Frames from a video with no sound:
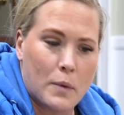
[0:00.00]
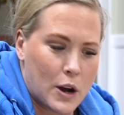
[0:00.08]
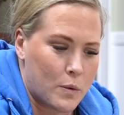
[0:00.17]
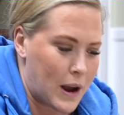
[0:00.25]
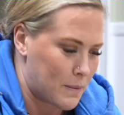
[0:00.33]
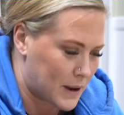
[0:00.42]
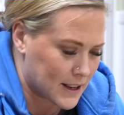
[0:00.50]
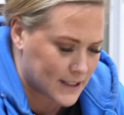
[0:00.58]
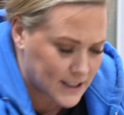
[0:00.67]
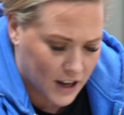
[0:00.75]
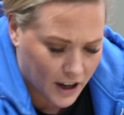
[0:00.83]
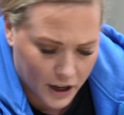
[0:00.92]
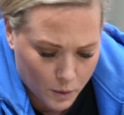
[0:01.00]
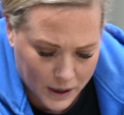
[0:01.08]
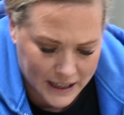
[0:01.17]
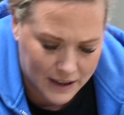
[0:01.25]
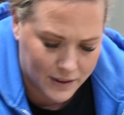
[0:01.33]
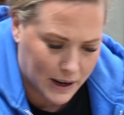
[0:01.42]
right away because he's not going to
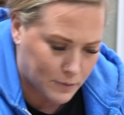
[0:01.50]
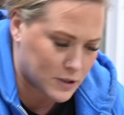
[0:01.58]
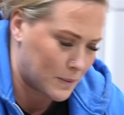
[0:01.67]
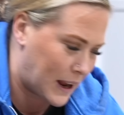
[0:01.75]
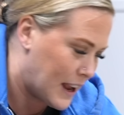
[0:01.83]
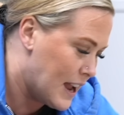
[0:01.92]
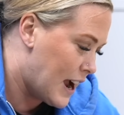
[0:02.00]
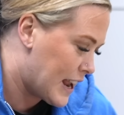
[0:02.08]
want to give it up to me.